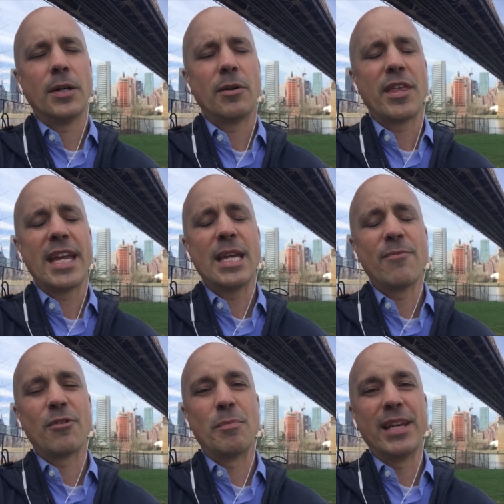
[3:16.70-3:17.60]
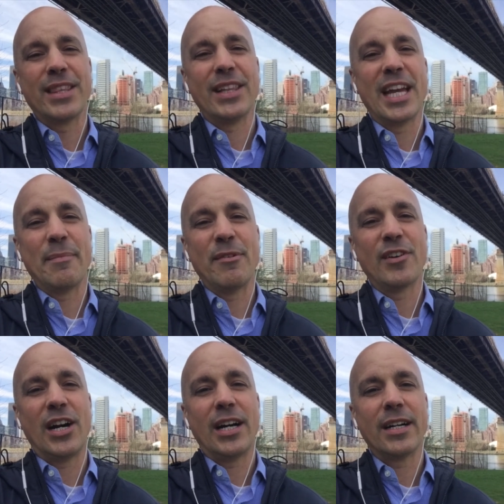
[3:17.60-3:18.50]
Thank Him for being the Lamb of
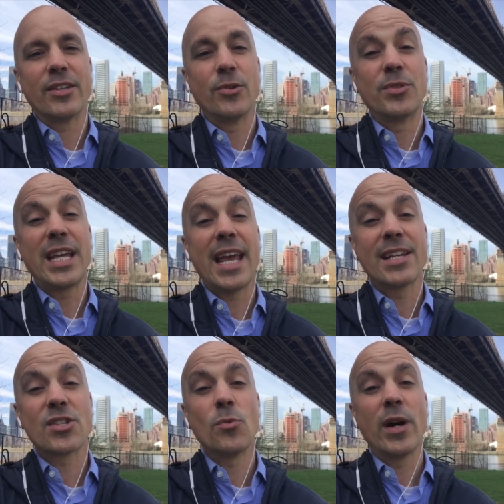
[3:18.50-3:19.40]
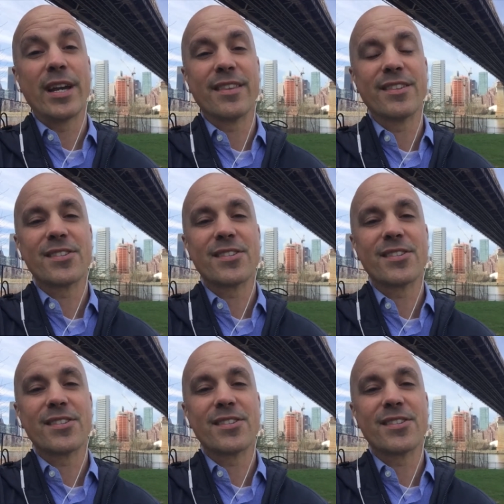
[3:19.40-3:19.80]
God who takes away the